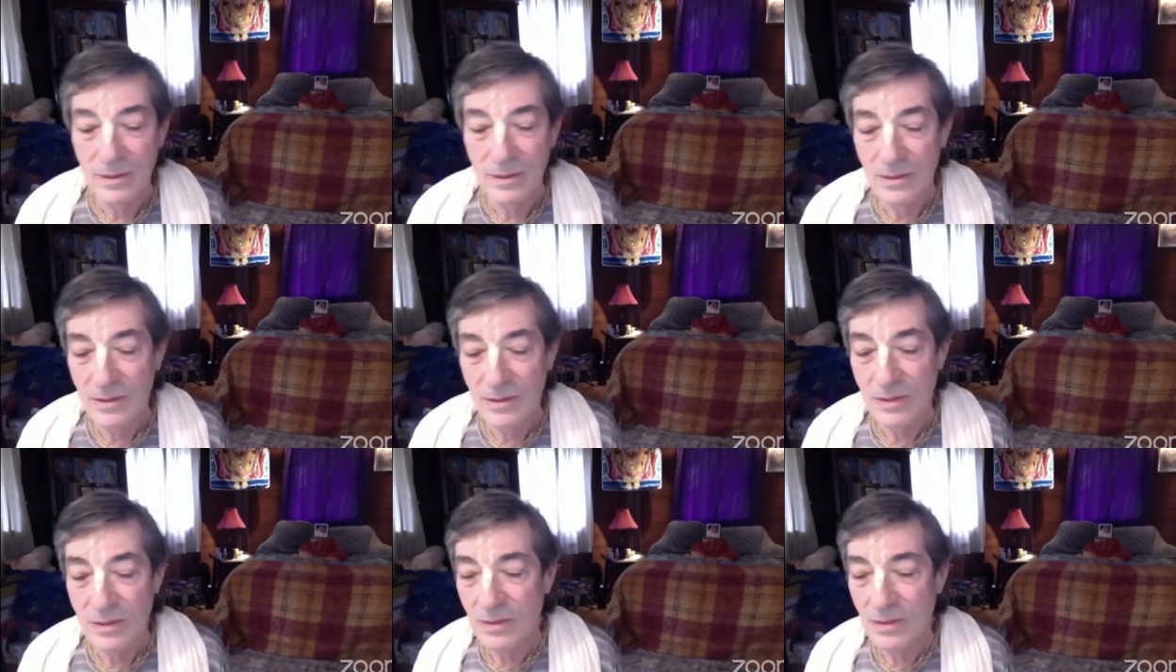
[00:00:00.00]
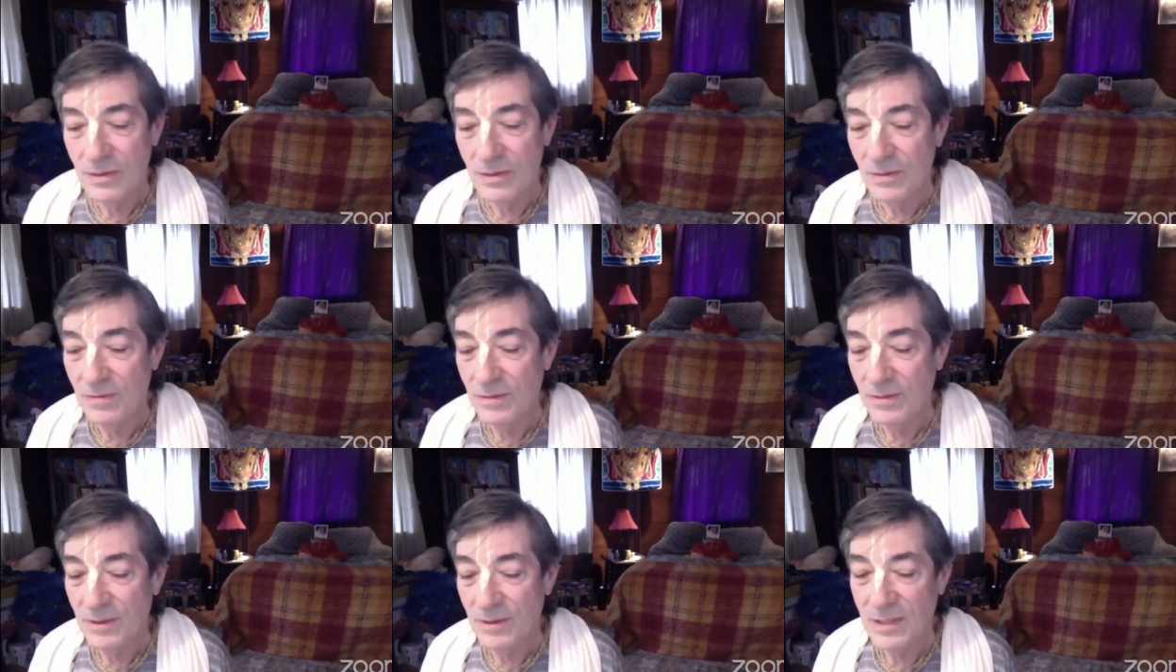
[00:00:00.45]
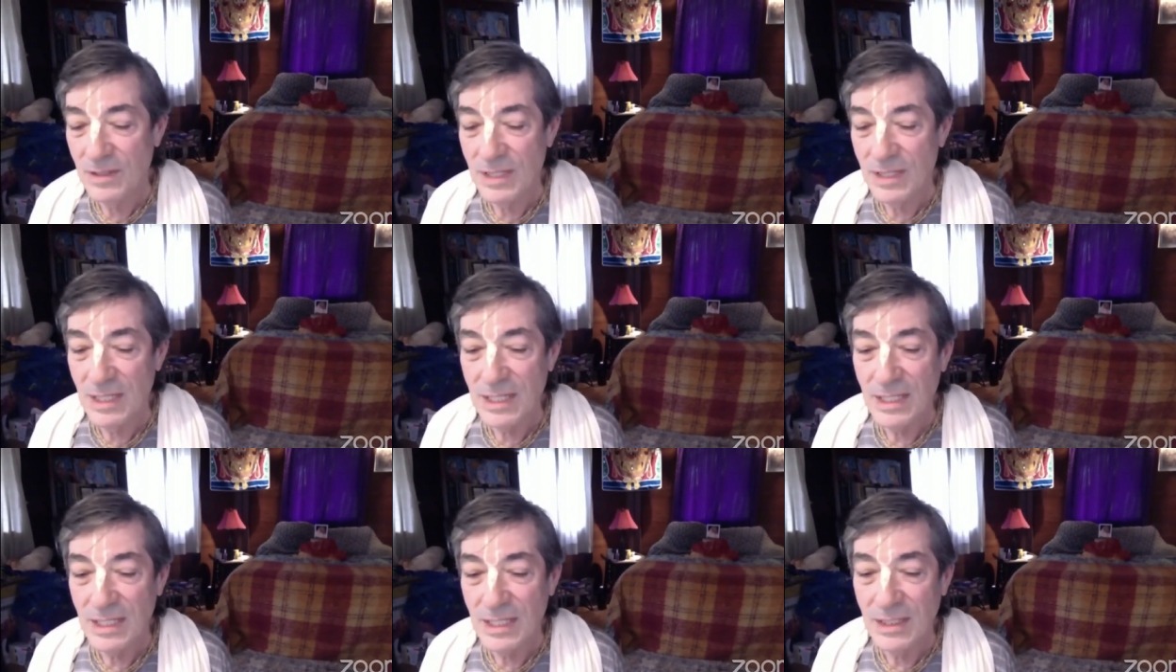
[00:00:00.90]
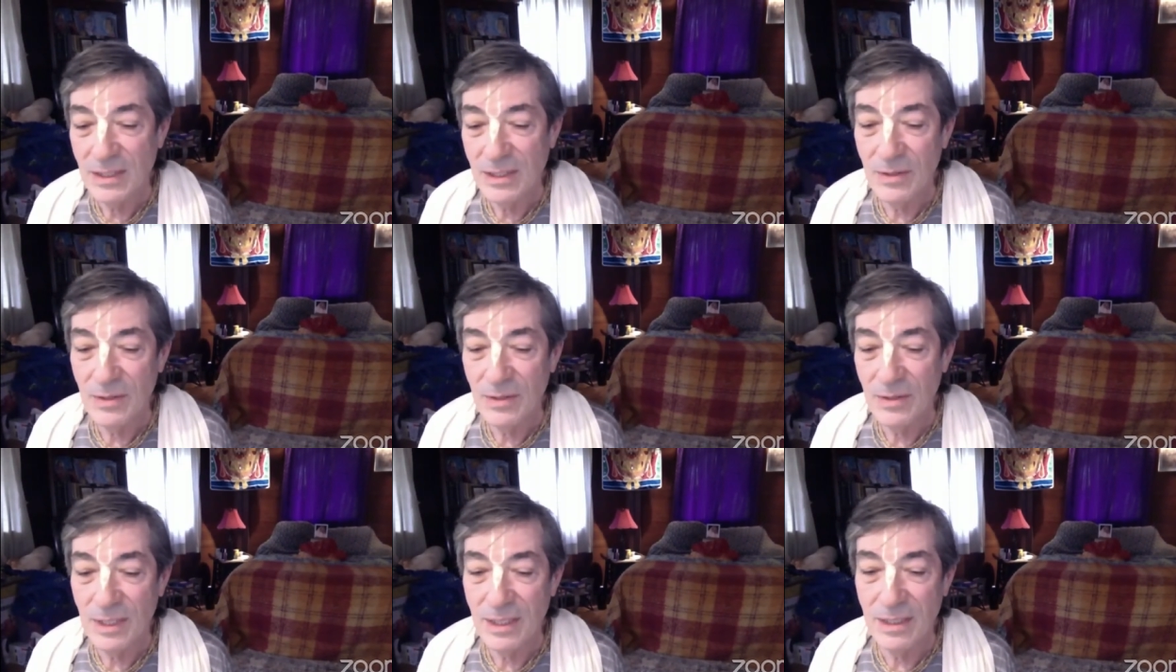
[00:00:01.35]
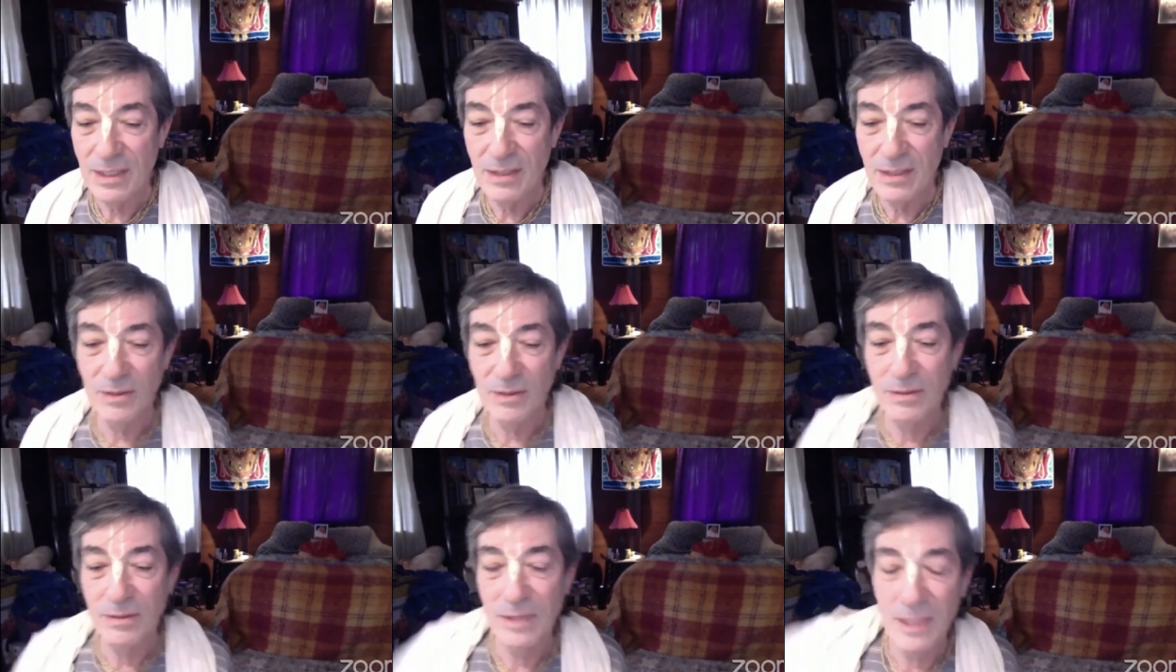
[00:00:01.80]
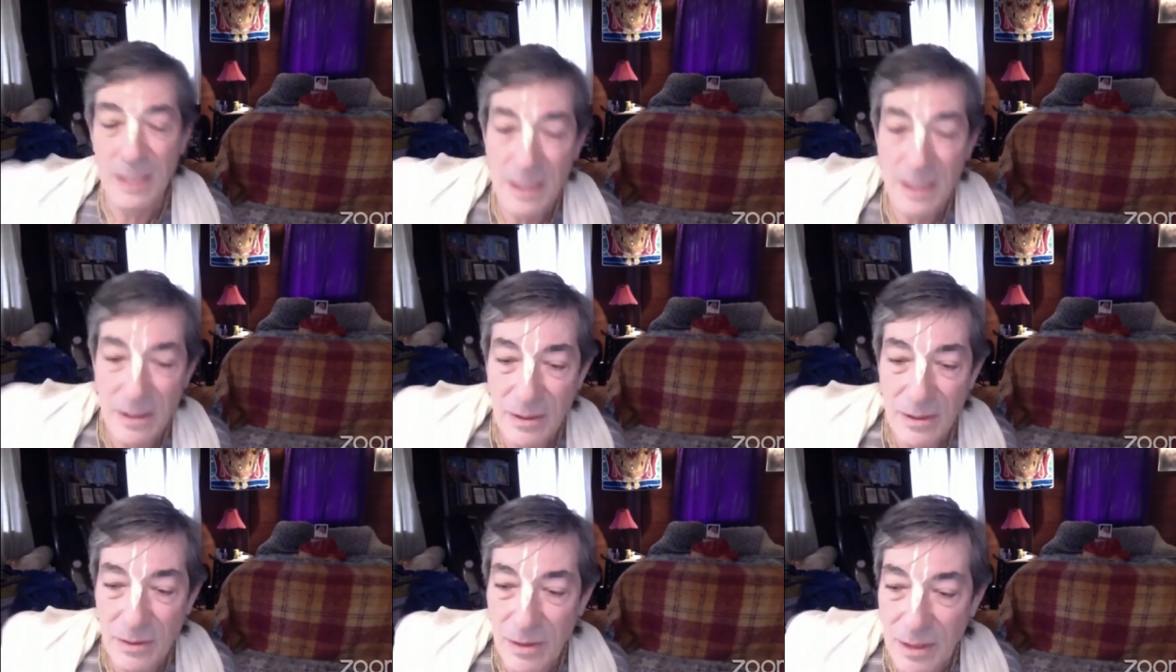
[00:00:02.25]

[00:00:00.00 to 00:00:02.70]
So if there's any great or any